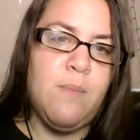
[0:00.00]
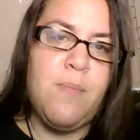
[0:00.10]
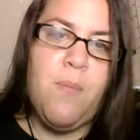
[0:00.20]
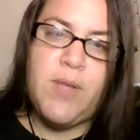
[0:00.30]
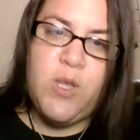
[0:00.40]

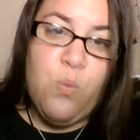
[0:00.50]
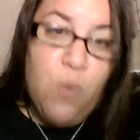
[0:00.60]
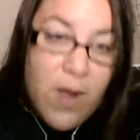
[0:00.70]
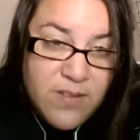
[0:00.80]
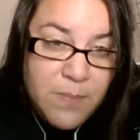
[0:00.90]
When you
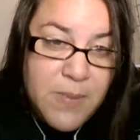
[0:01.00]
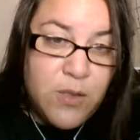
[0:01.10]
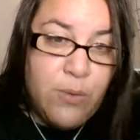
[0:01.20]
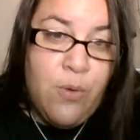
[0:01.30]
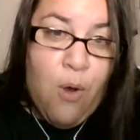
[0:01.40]
want to be
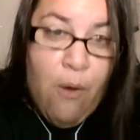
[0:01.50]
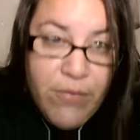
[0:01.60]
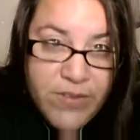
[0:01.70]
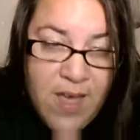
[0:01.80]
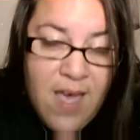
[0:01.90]
alone all
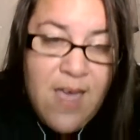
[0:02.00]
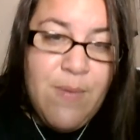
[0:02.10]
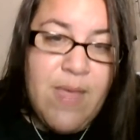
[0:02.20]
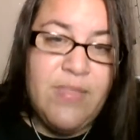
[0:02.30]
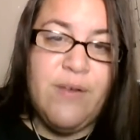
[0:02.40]
the time
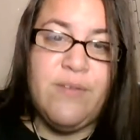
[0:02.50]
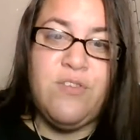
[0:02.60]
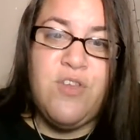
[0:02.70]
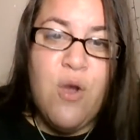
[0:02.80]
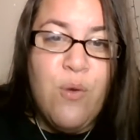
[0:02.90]
and there is
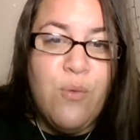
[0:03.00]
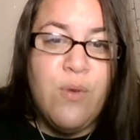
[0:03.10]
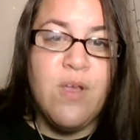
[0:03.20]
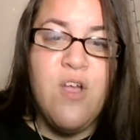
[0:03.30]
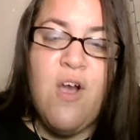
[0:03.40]
no
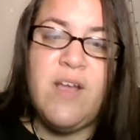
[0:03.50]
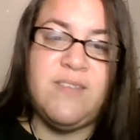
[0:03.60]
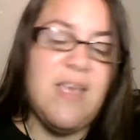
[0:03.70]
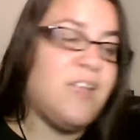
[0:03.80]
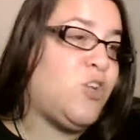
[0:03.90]

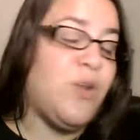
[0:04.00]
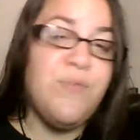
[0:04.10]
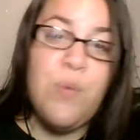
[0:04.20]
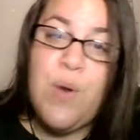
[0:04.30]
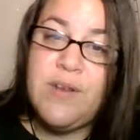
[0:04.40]
contact, you don't
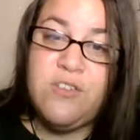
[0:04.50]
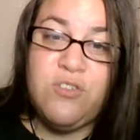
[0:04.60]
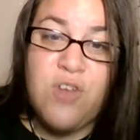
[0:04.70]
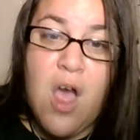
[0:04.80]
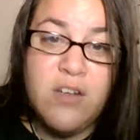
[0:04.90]
even want to
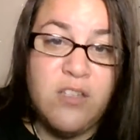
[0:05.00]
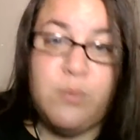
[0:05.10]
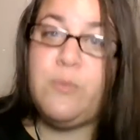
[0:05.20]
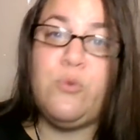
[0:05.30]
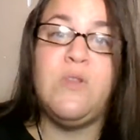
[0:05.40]
talk to the
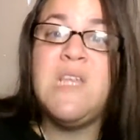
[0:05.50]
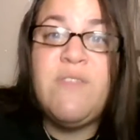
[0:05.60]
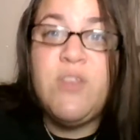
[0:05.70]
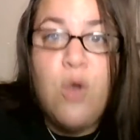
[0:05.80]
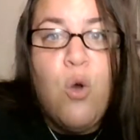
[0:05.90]
people who live
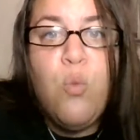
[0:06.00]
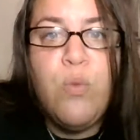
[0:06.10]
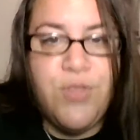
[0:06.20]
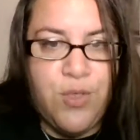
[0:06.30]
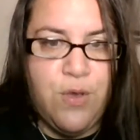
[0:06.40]
in the home
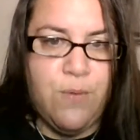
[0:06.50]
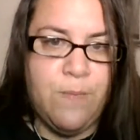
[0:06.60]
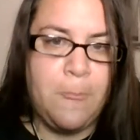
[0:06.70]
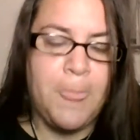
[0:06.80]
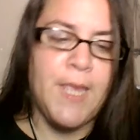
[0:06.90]
with you.
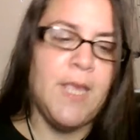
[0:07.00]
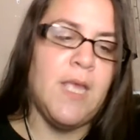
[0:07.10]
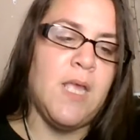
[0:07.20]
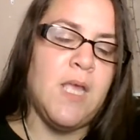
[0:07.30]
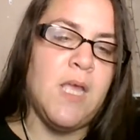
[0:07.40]

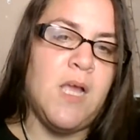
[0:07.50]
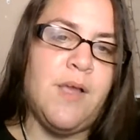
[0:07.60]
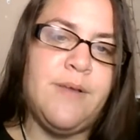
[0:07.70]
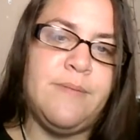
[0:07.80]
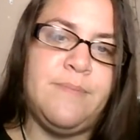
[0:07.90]

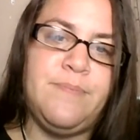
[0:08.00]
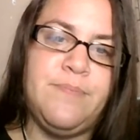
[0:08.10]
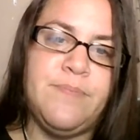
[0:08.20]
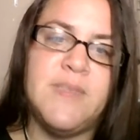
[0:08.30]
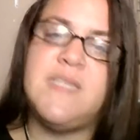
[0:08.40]

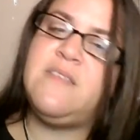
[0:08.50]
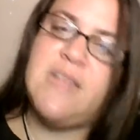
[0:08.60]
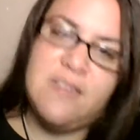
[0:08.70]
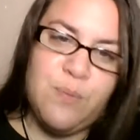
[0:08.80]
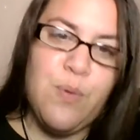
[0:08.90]

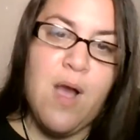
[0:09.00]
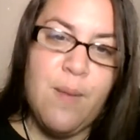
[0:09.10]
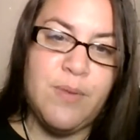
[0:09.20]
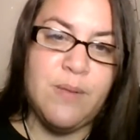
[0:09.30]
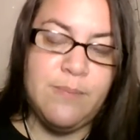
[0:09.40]
That's a
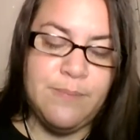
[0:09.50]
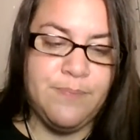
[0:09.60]
problem,